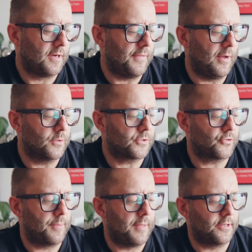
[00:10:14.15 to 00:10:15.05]
and that will
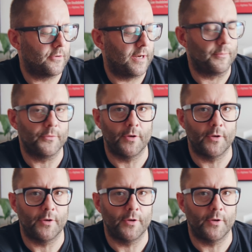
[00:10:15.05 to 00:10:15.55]
stream that directly from